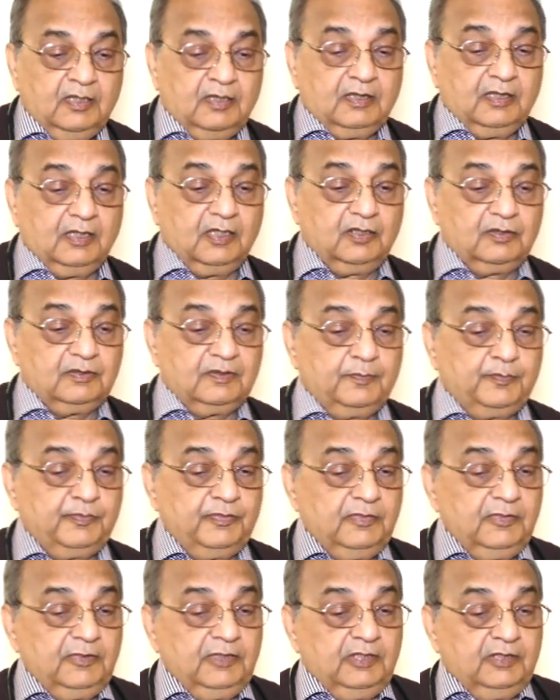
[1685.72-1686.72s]
Now,
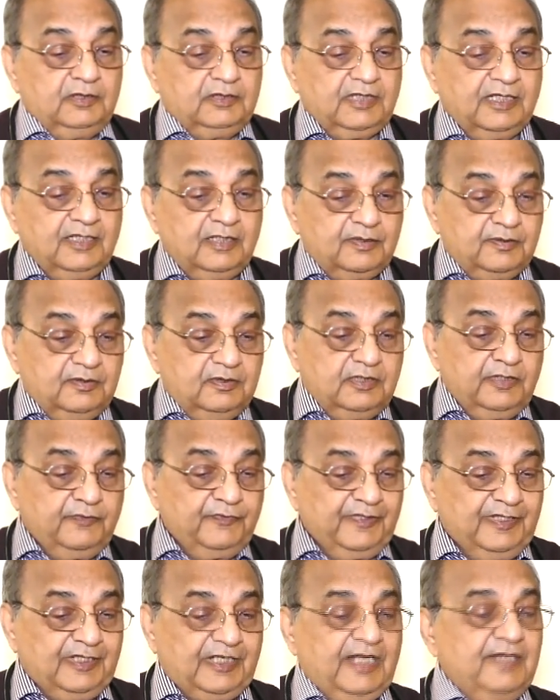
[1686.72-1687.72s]
there are
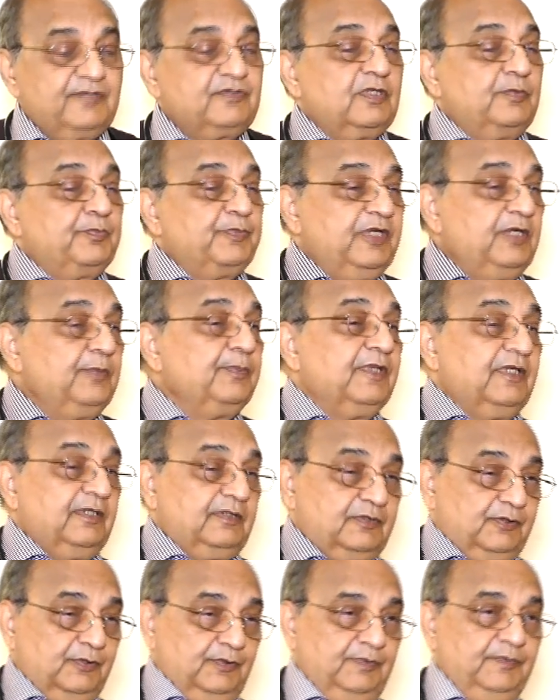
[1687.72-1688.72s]
different types of PEEP
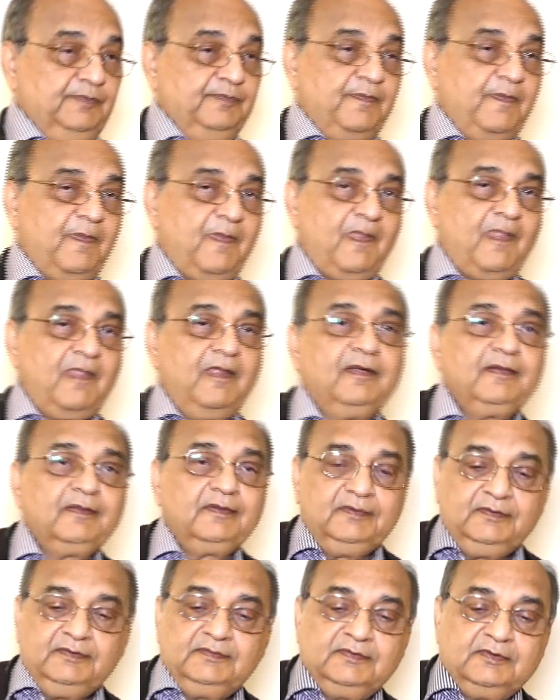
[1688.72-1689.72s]
also.
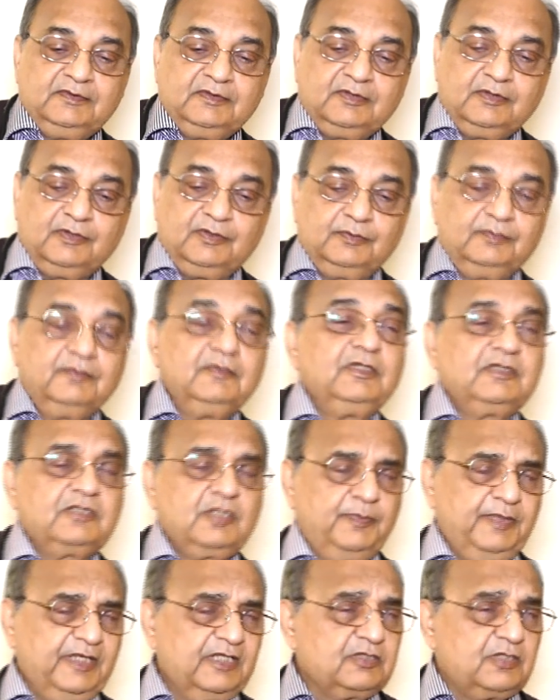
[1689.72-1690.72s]
So it's
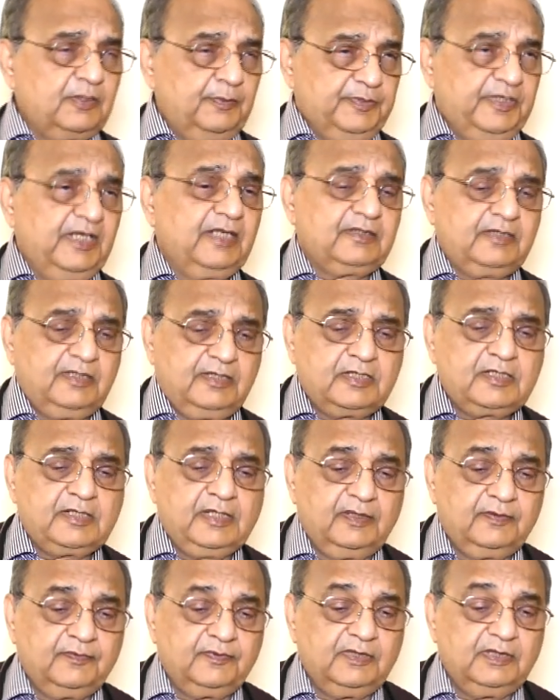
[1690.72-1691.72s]
a big subject
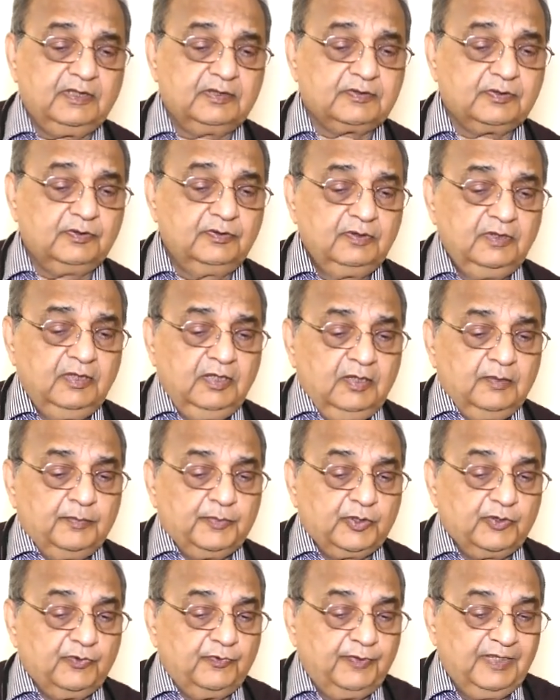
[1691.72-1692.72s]
itself also.
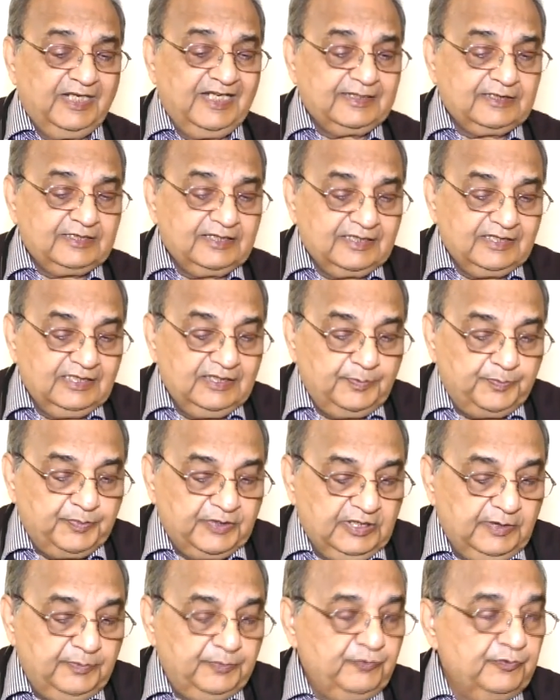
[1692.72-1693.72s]
Prophylactically,
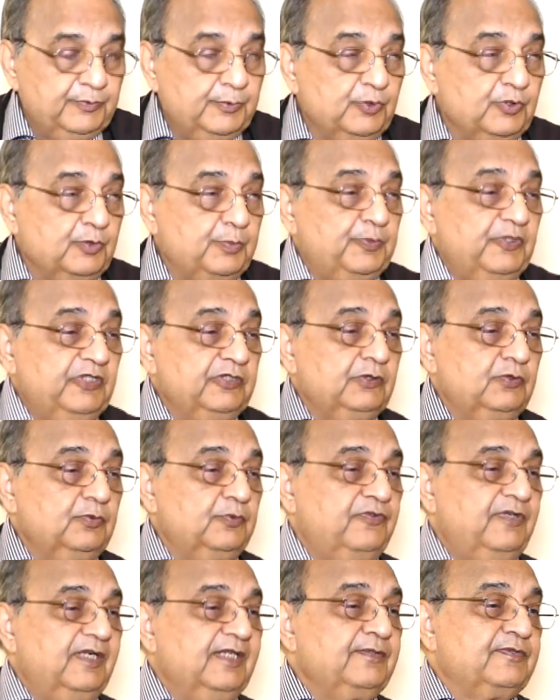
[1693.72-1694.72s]
PEEP we put 1
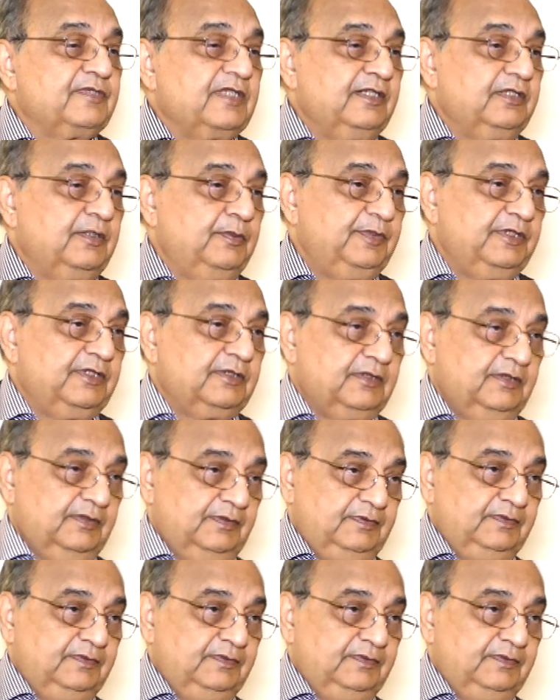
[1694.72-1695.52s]
to 5 centimeter.